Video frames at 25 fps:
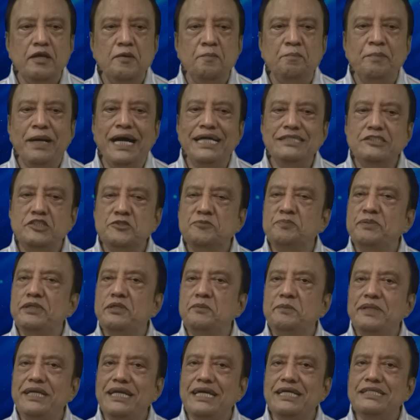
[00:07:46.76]

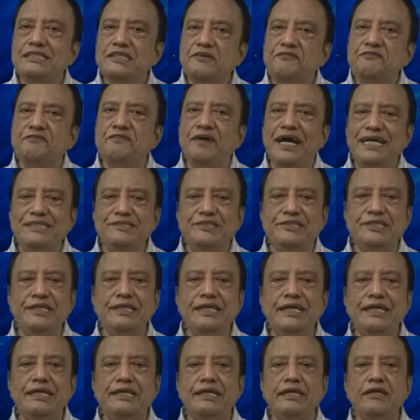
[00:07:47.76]
Panspermia is a
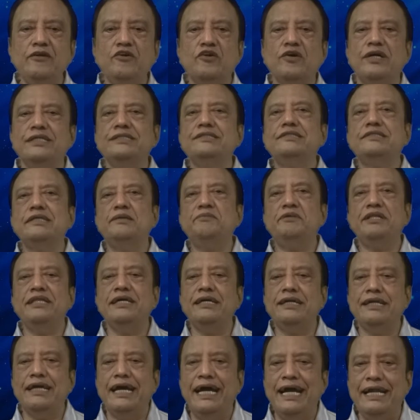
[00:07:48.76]
fascinating concept
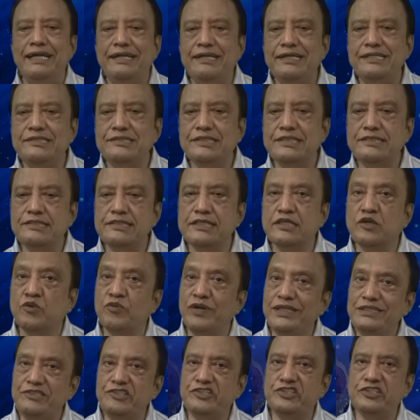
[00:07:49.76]
that addresses the
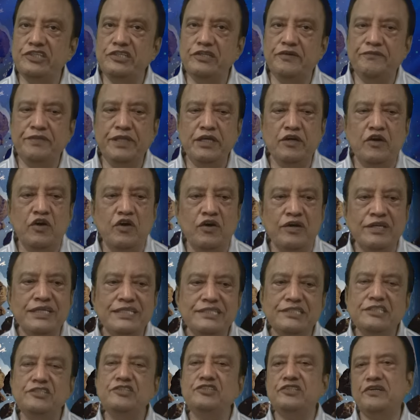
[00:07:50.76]
question of the
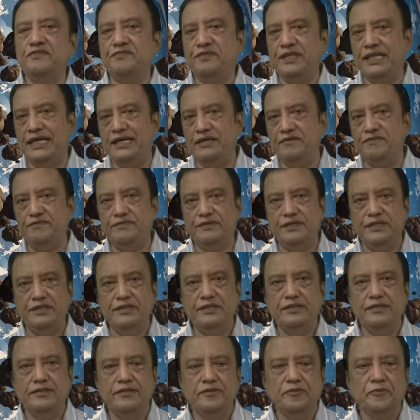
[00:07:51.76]
origins of life
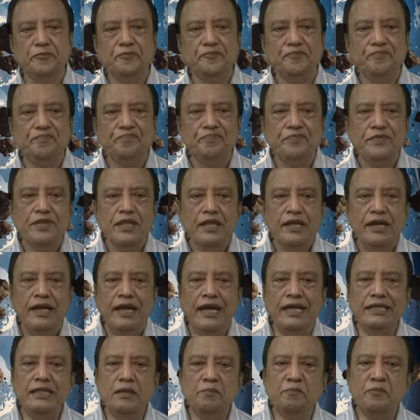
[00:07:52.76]

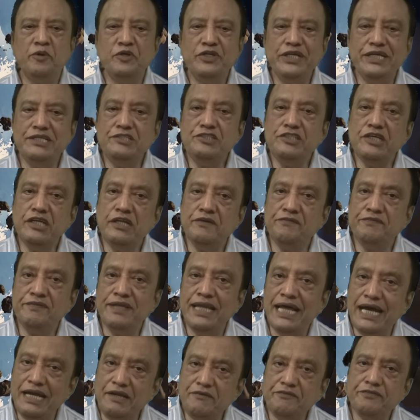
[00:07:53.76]
and the potential of
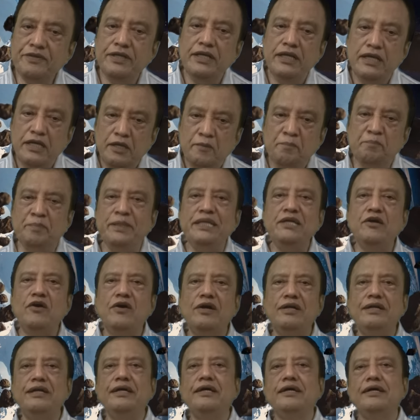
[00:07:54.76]
life
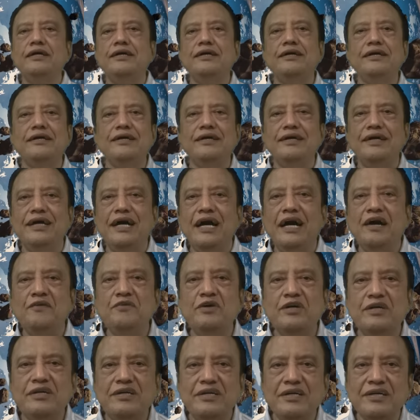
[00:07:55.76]
beyond
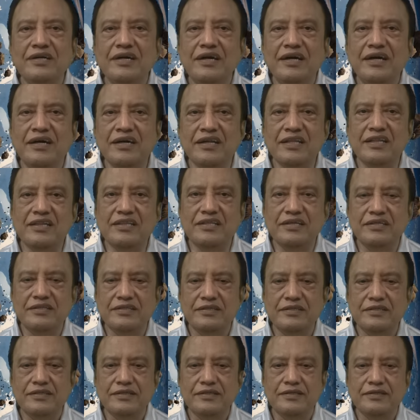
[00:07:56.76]
our Earth.
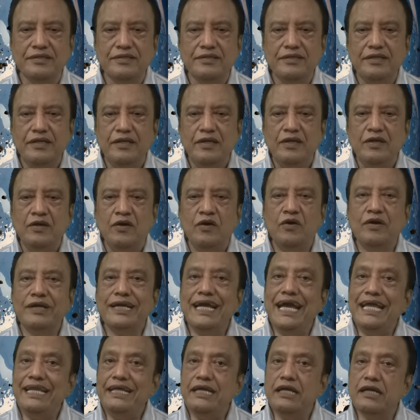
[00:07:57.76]

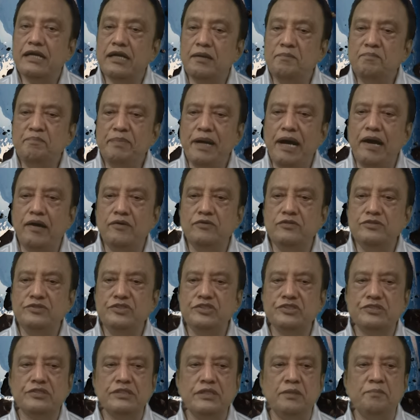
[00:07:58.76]
Organic
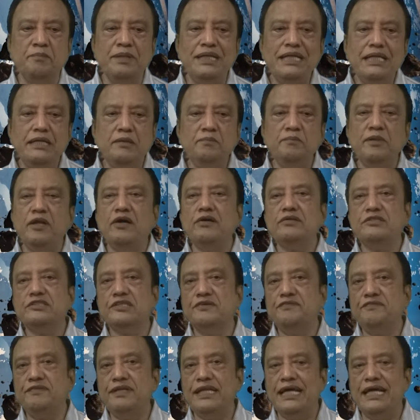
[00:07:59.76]
compounds, the building blocks of